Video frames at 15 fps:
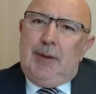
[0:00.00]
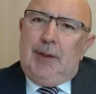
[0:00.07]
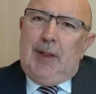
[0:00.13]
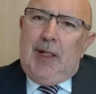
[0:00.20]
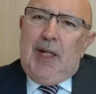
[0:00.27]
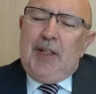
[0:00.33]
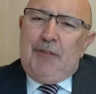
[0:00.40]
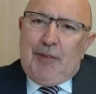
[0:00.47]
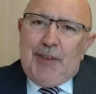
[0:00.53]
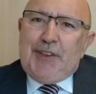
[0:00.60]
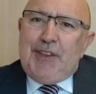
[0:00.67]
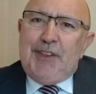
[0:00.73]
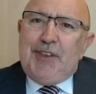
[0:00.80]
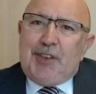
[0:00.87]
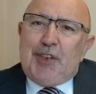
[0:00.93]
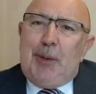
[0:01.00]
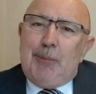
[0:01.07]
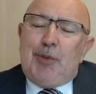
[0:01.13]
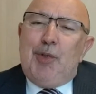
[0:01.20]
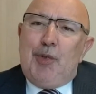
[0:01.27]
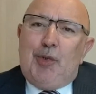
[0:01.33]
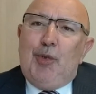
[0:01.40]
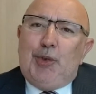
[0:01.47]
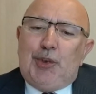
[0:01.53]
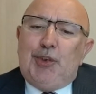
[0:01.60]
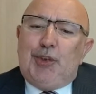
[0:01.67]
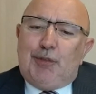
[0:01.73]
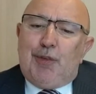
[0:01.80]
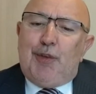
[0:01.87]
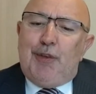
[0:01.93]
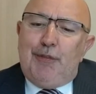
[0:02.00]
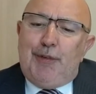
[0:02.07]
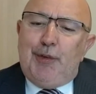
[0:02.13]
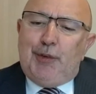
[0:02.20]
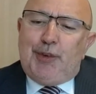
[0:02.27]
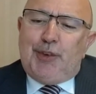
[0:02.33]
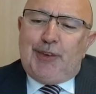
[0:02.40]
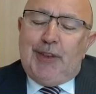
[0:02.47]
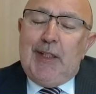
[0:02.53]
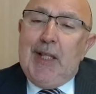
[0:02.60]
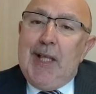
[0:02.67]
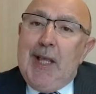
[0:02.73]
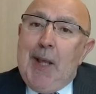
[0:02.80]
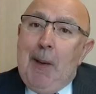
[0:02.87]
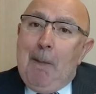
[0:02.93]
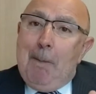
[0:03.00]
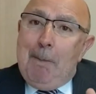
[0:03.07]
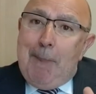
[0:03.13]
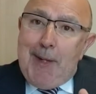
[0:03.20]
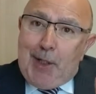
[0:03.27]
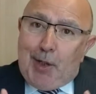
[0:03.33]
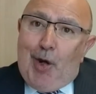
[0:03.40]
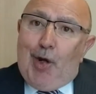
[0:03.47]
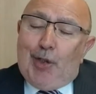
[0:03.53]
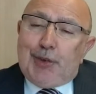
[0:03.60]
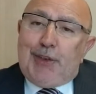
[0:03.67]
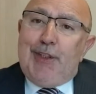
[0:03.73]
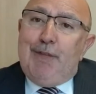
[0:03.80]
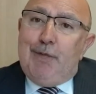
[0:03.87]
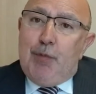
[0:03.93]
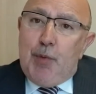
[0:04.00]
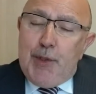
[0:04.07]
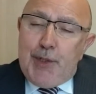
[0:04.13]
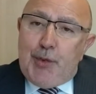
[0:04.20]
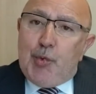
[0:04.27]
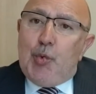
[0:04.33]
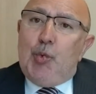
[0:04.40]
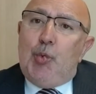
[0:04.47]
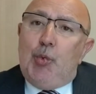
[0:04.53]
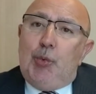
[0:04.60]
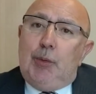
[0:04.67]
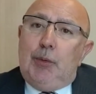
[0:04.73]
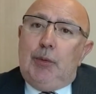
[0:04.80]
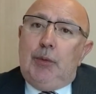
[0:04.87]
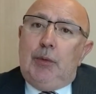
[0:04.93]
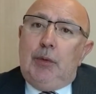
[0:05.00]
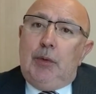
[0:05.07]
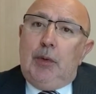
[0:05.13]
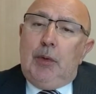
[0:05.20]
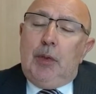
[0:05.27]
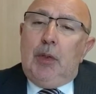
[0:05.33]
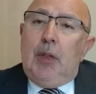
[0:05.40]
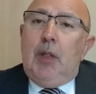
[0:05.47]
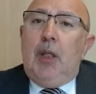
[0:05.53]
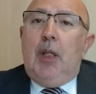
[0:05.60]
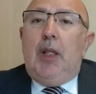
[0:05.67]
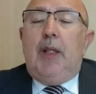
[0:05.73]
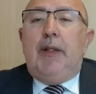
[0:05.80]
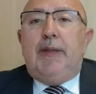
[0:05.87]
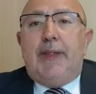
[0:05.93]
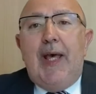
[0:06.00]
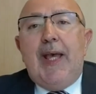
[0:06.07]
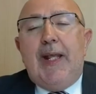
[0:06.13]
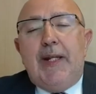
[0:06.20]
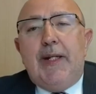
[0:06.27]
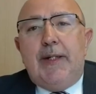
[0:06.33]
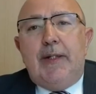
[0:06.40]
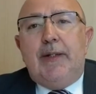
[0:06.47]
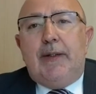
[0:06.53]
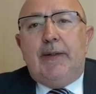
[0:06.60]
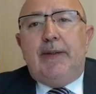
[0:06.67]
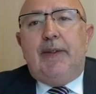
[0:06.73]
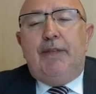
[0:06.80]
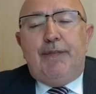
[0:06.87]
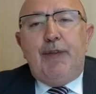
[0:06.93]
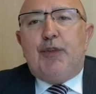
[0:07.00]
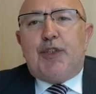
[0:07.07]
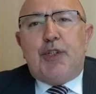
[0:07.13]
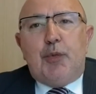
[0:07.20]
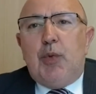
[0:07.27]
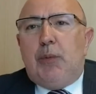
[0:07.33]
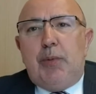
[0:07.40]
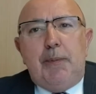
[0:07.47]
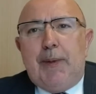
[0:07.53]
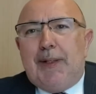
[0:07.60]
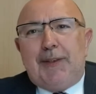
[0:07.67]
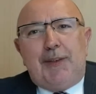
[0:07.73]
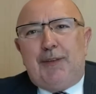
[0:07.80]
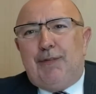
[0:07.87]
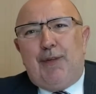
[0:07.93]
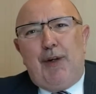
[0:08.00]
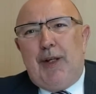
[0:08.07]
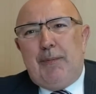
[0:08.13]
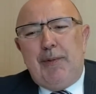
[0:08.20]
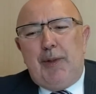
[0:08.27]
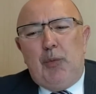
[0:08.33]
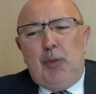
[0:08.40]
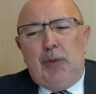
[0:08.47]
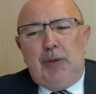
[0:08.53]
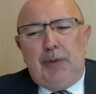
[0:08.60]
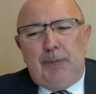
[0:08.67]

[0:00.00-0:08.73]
and reaching some conclusions for the future. Because if we do, then the future will be better for everyone.